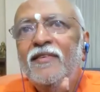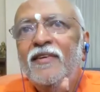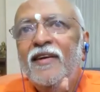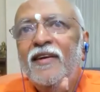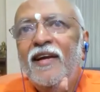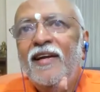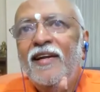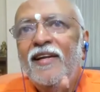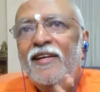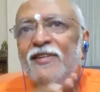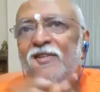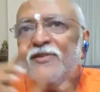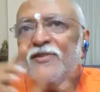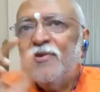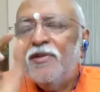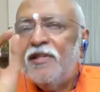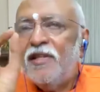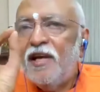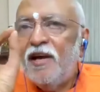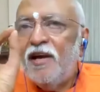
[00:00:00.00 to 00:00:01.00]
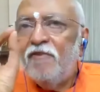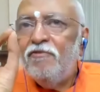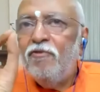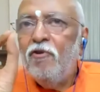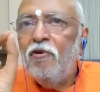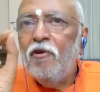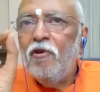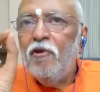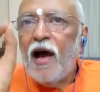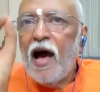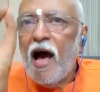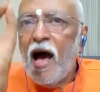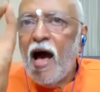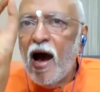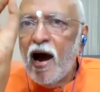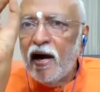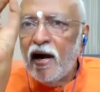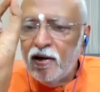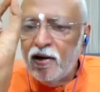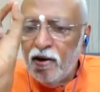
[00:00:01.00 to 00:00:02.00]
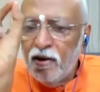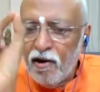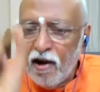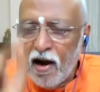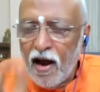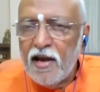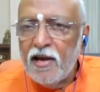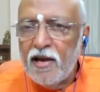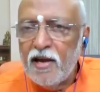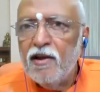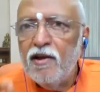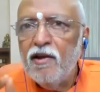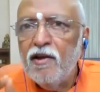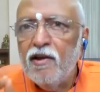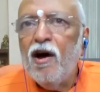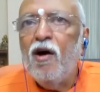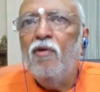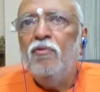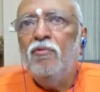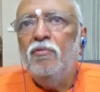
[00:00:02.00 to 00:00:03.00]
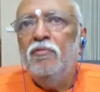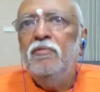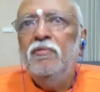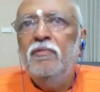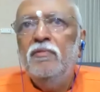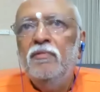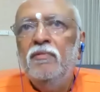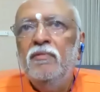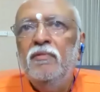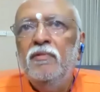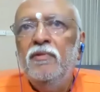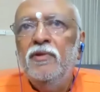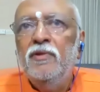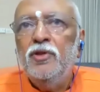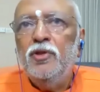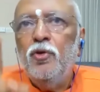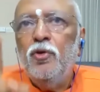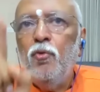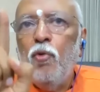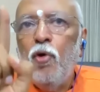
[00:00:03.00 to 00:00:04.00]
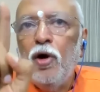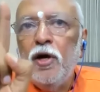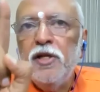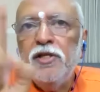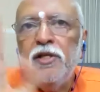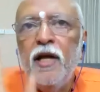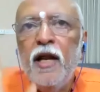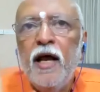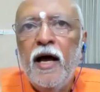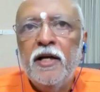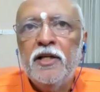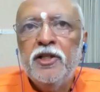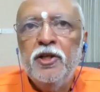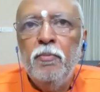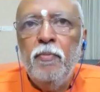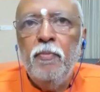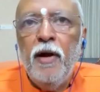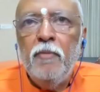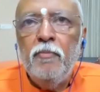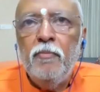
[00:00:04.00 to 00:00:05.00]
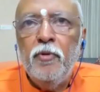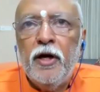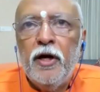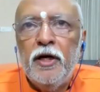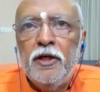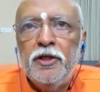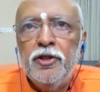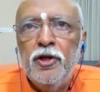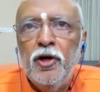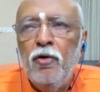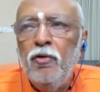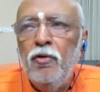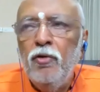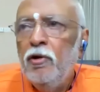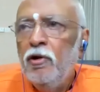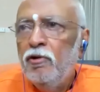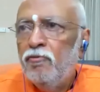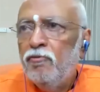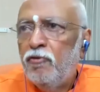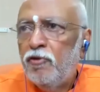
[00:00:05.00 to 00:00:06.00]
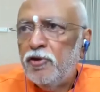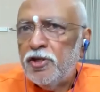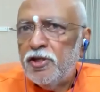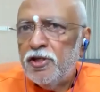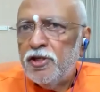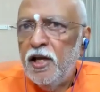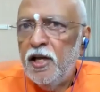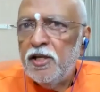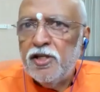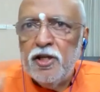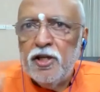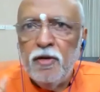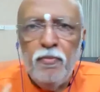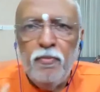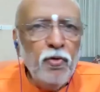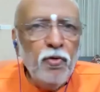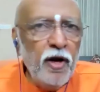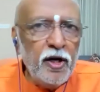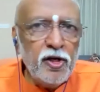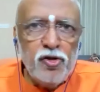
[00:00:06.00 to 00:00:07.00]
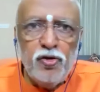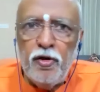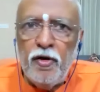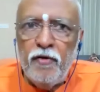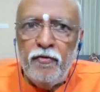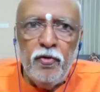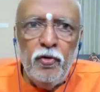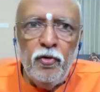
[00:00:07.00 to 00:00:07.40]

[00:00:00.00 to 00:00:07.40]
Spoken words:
Right? So therefore, act right now. So what is your action plan, Prakash Rao? First CSW, next you have